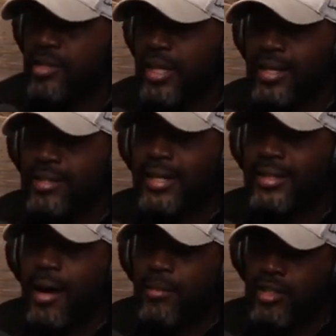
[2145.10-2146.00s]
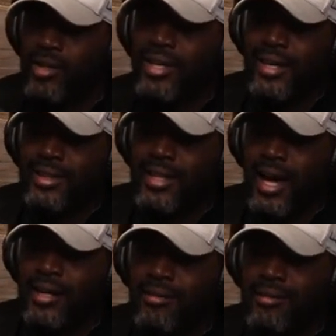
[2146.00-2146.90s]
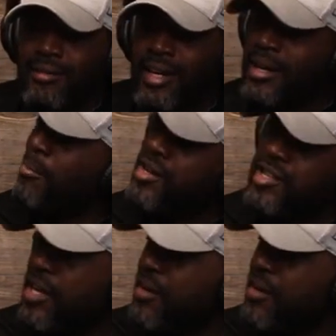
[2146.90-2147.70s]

and things like that, but you can get that in a bunch of